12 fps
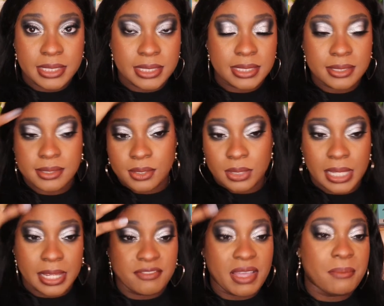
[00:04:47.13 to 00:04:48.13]
So
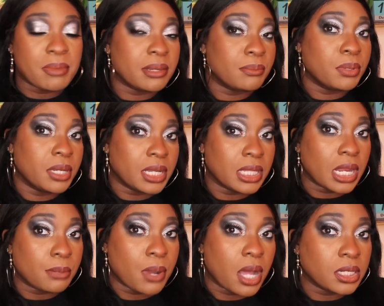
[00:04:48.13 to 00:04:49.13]
like if I've been putting a
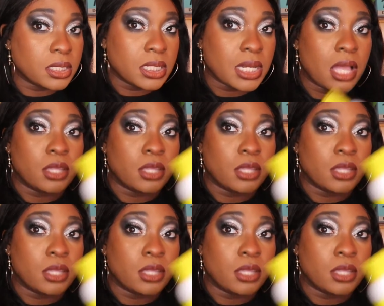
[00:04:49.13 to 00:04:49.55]
lot of product in,